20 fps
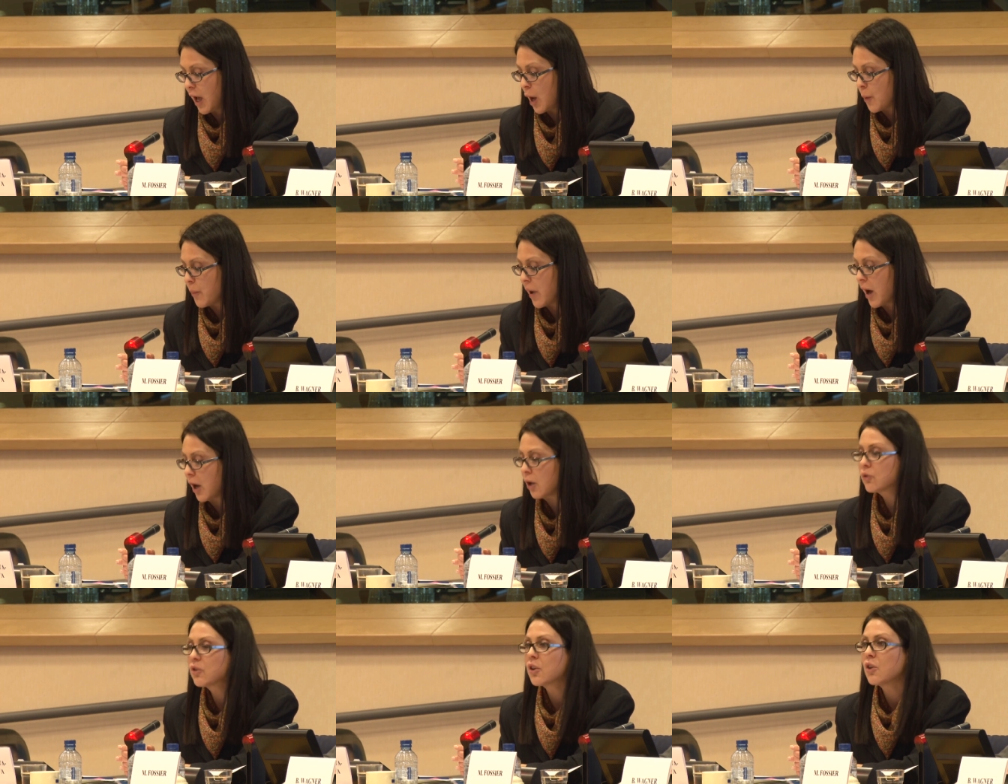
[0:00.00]

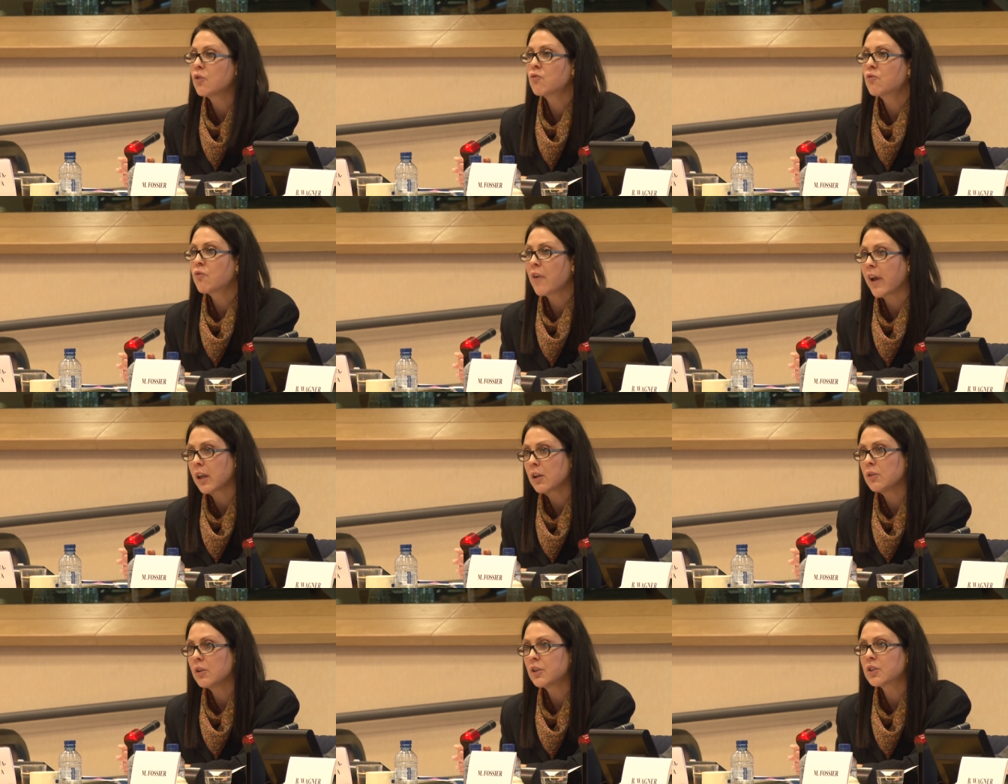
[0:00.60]
about
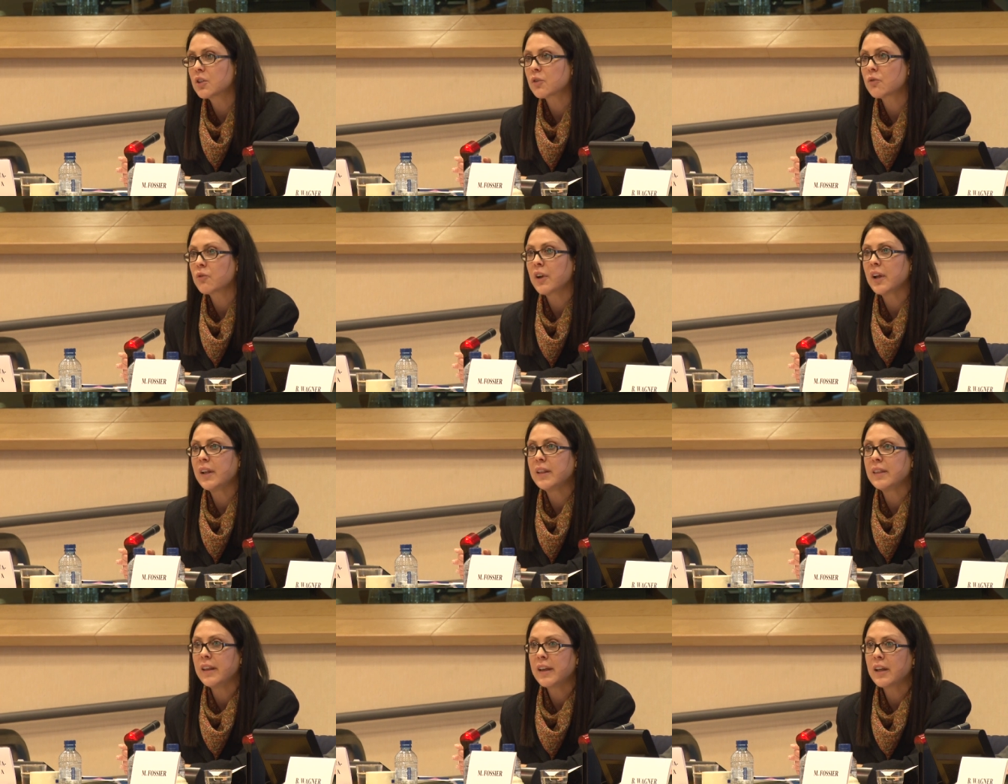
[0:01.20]

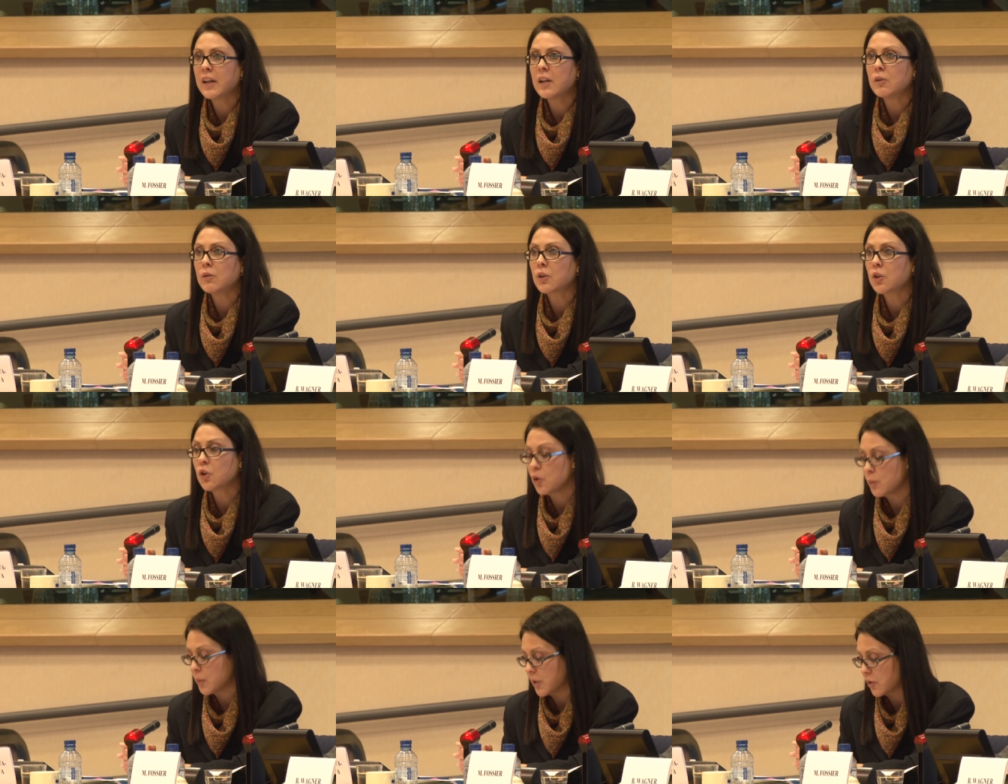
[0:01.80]
regulatory, legal,
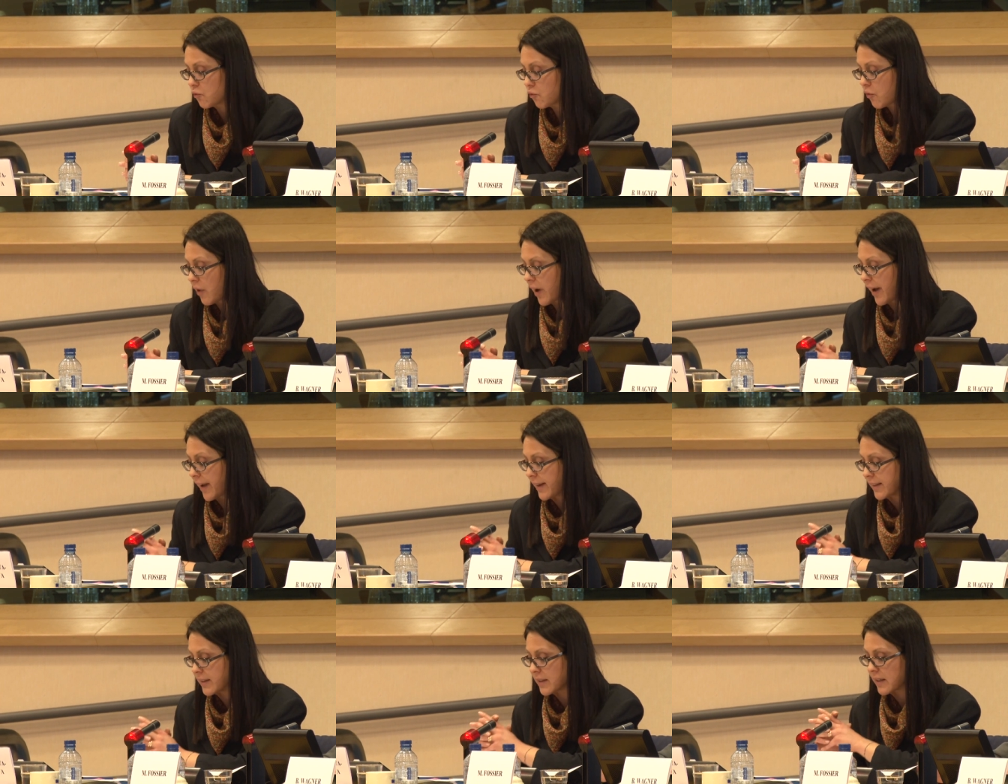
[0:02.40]
human
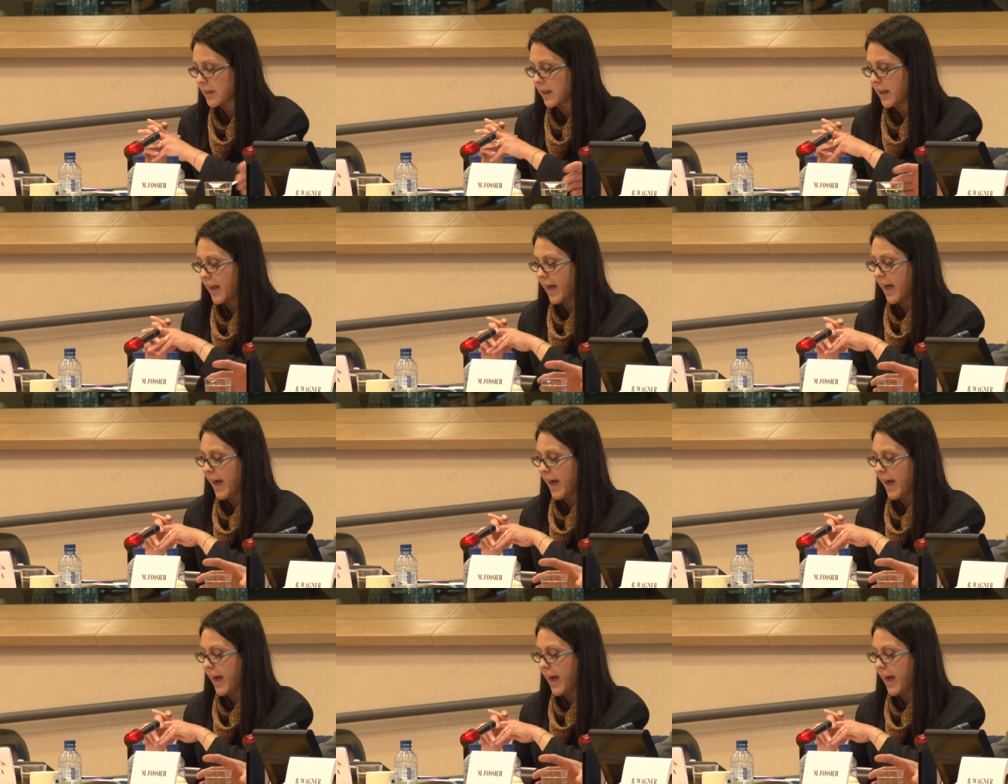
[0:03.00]
rights,